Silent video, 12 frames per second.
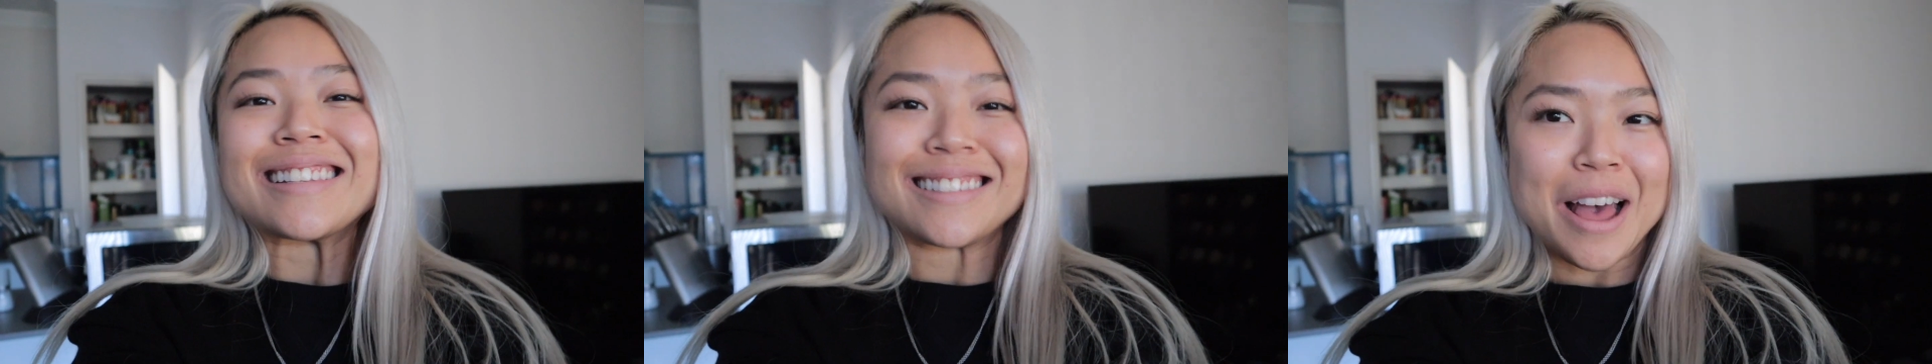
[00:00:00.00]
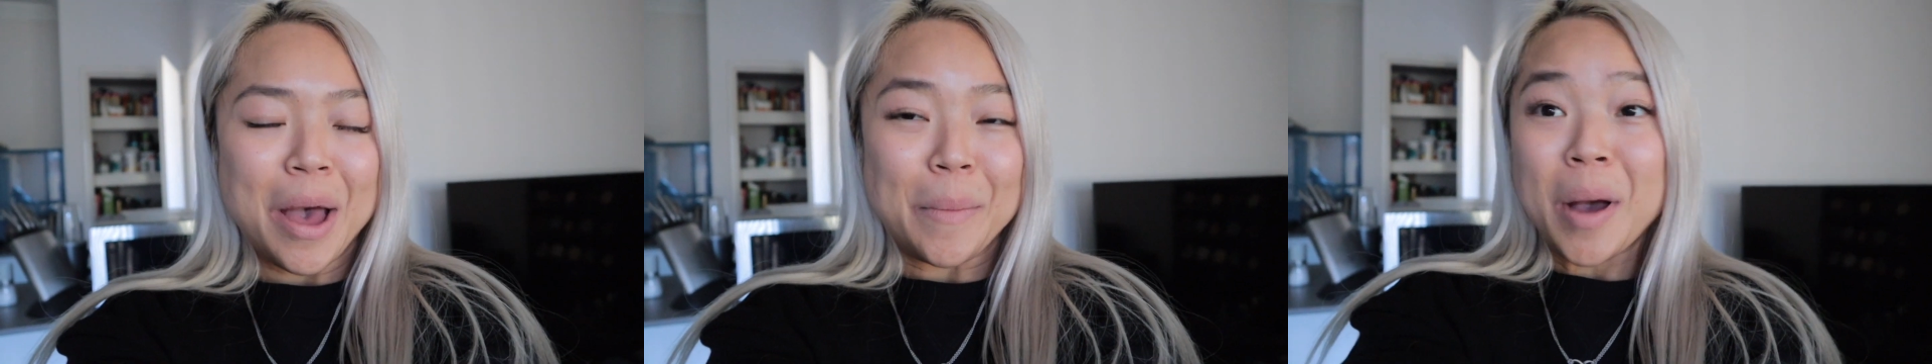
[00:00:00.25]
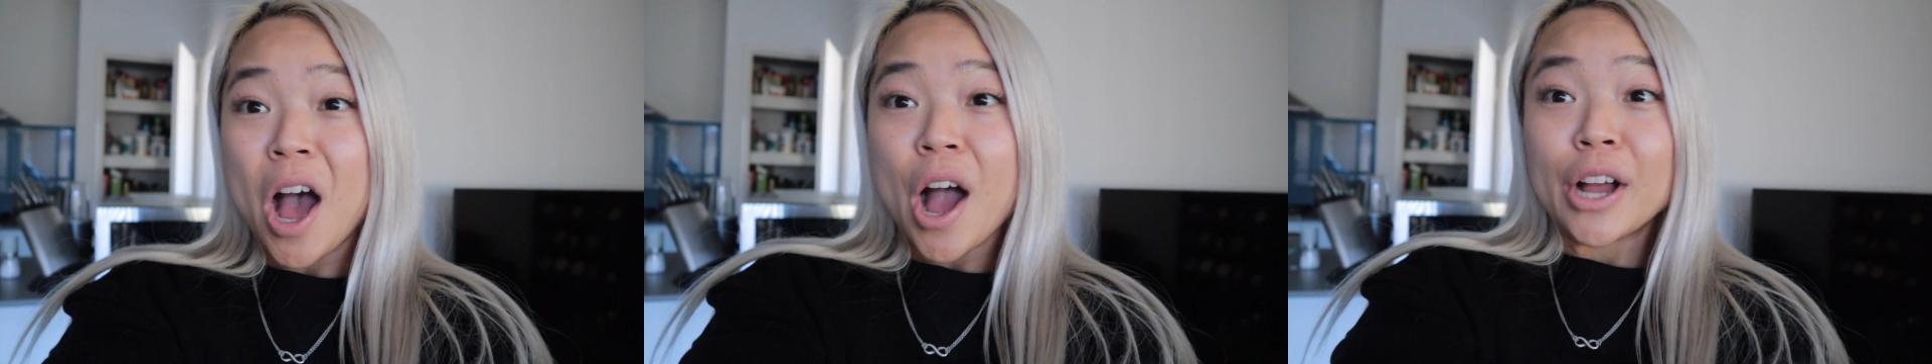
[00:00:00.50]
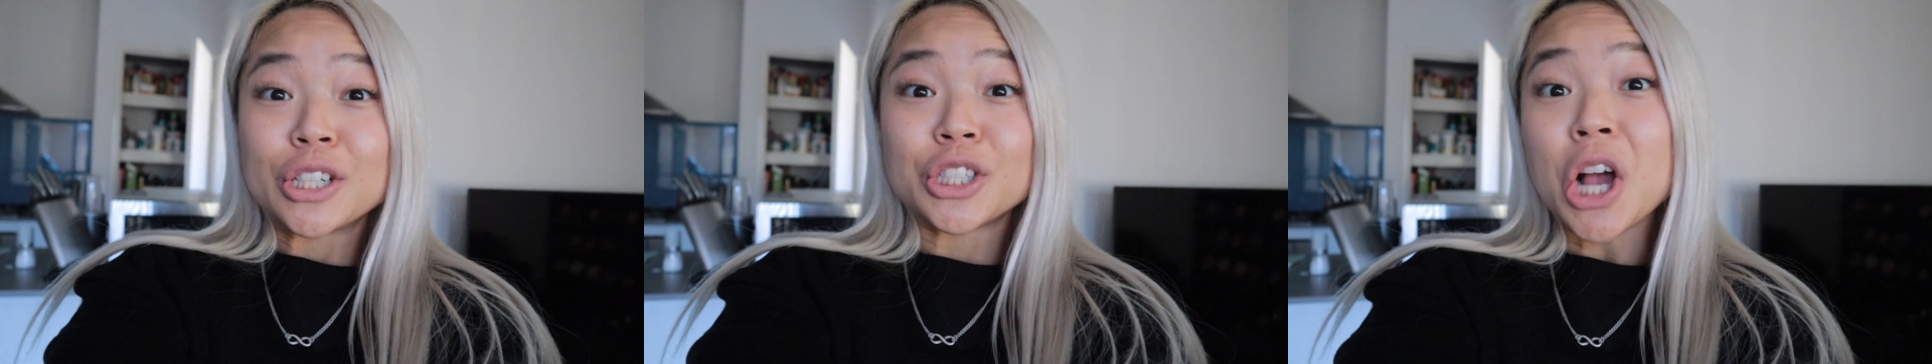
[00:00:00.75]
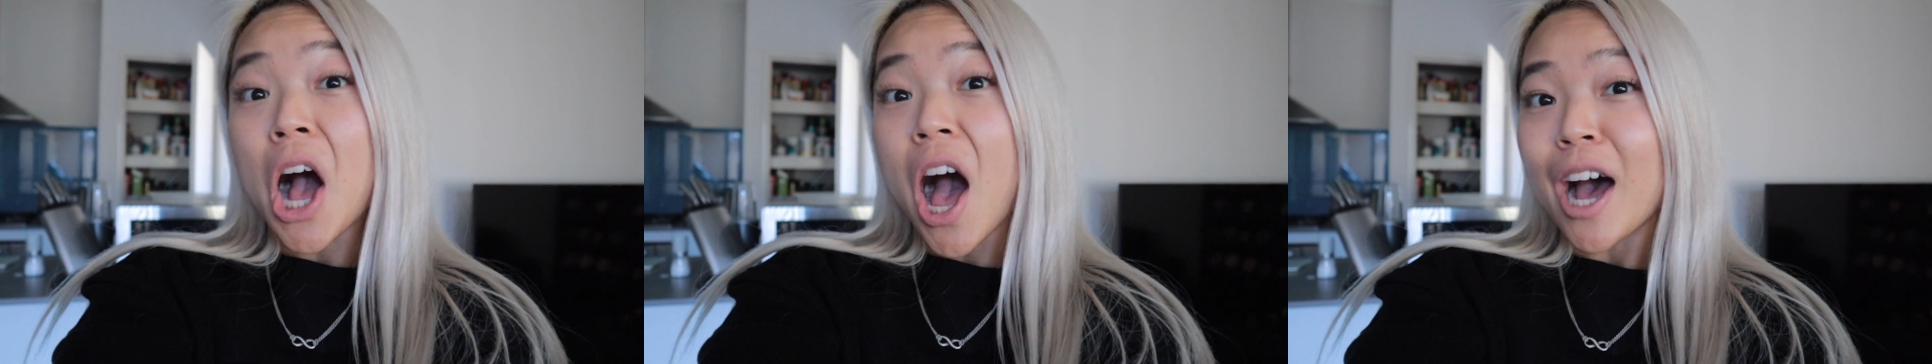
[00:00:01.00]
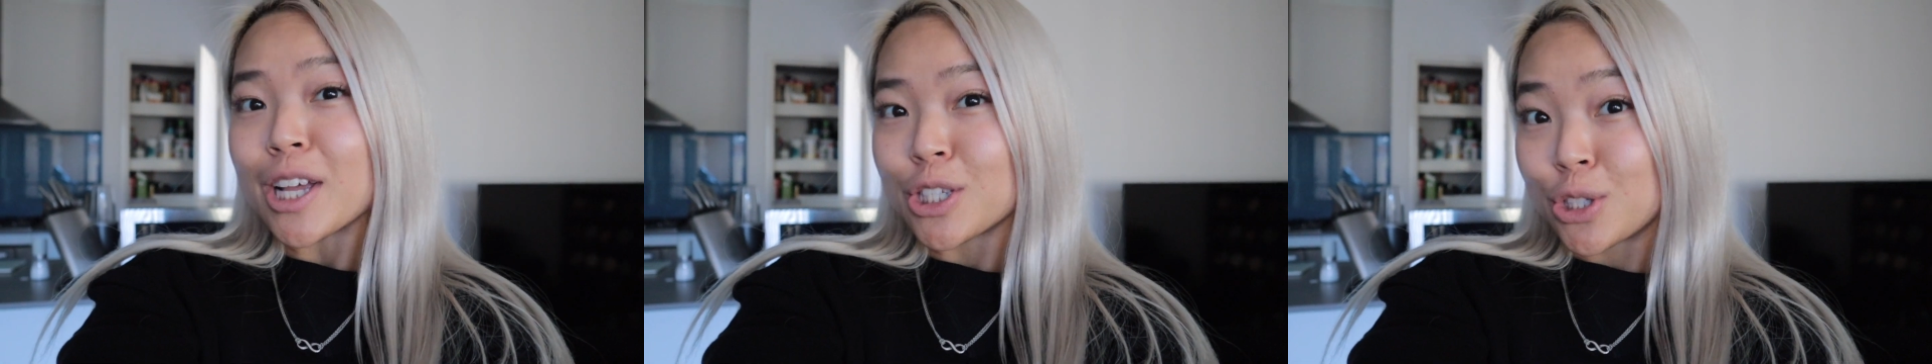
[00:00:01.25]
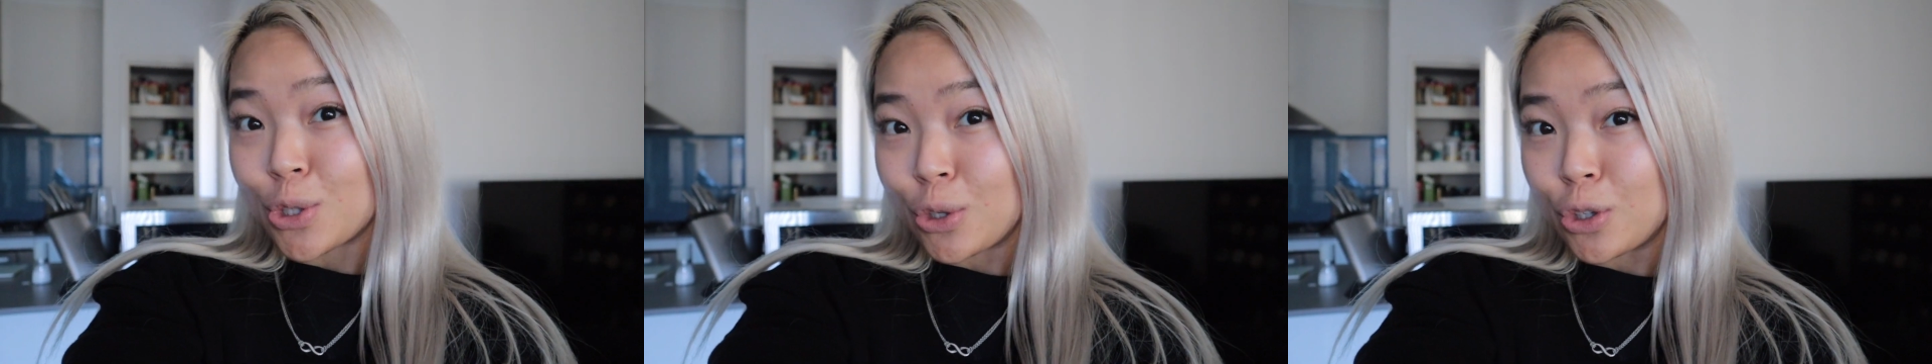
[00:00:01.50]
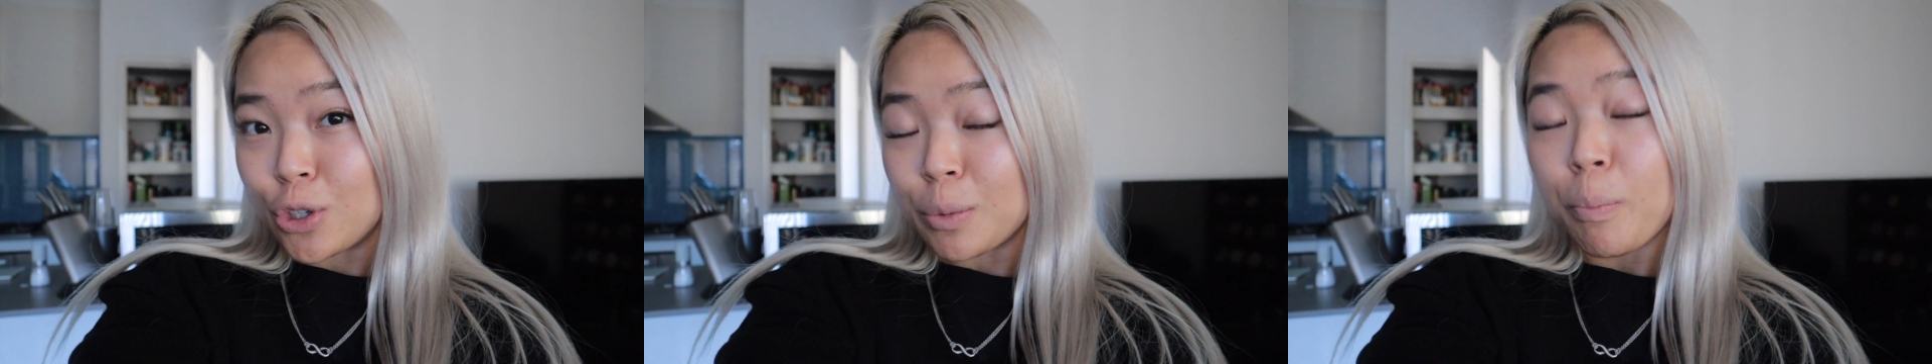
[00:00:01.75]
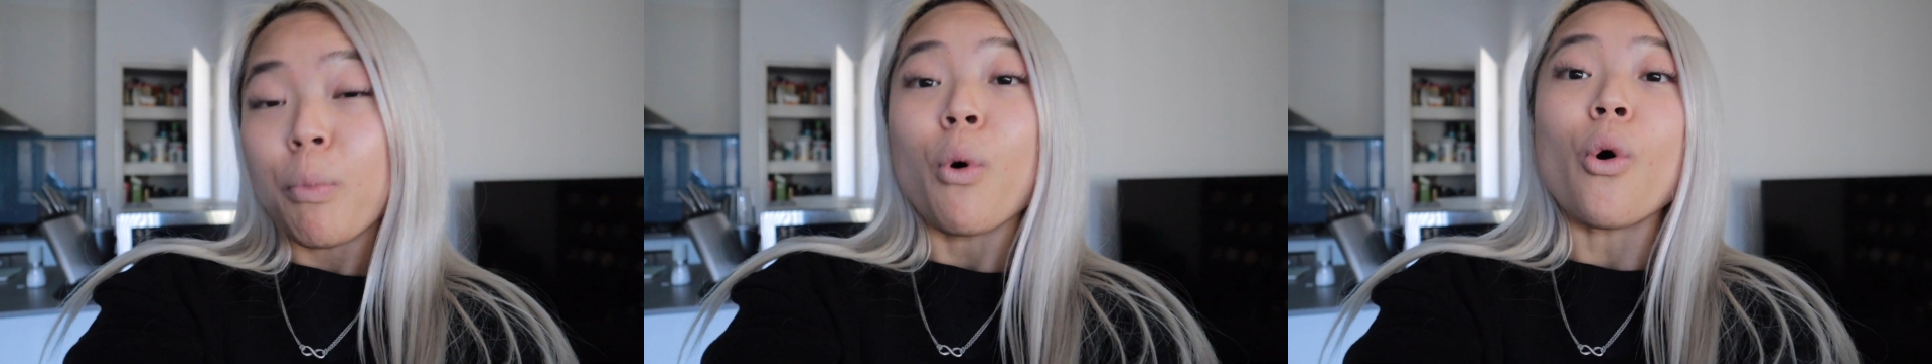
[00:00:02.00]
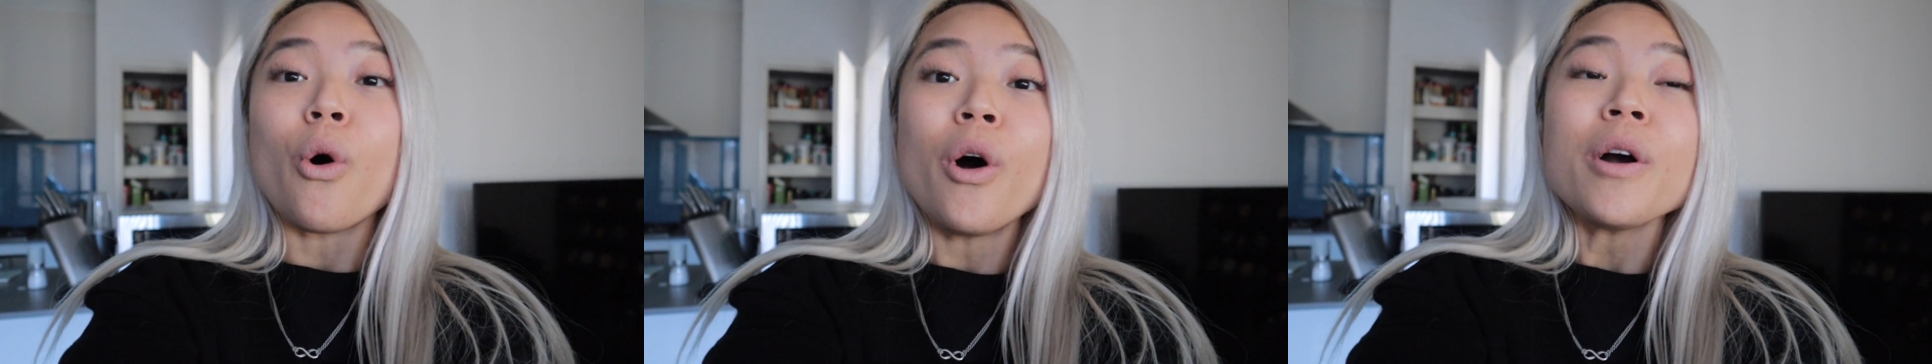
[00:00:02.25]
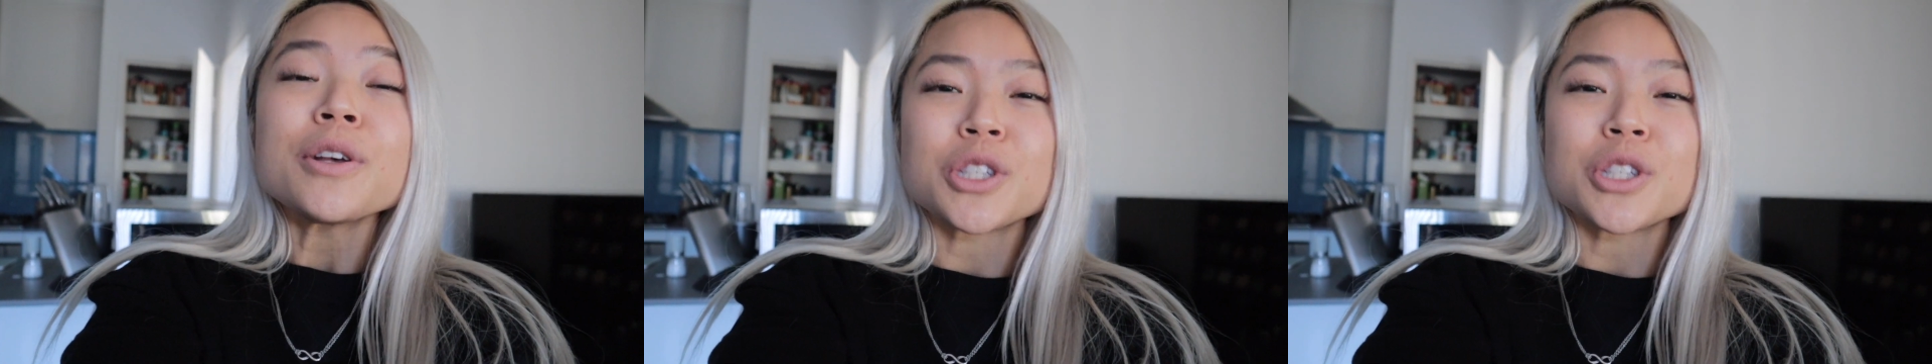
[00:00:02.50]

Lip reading: some char siu pork.